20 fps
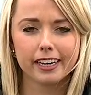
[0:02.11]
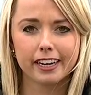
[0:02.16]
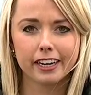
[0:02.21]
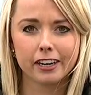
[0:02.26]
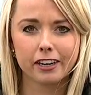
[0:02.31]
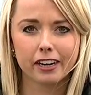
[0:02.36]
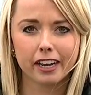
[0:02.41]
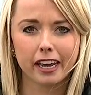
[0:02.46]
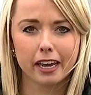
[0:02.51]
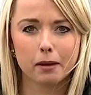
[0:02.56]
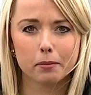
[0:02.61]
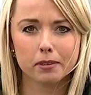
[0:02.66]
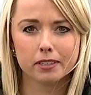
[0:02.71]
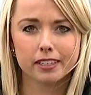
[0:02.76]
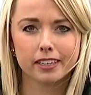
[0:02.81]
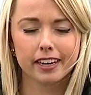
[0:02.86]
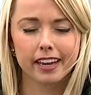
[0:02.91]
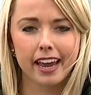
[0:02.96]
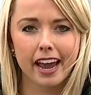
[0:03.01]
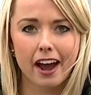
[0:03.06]
here to
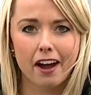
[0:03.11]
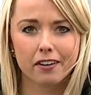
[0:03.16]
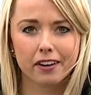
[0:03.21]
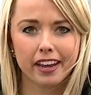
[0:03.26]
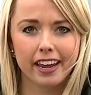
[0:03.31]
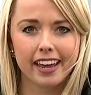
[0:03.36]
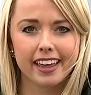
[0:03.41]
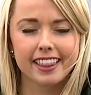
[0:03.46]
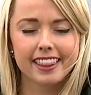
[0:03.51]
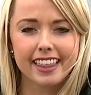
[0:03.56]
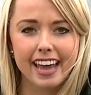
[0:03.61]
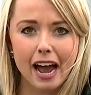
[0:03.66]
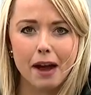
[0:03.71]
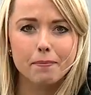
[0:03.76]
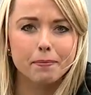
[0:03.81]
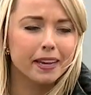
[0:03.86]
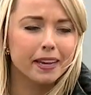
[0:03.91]
Hamilton County, that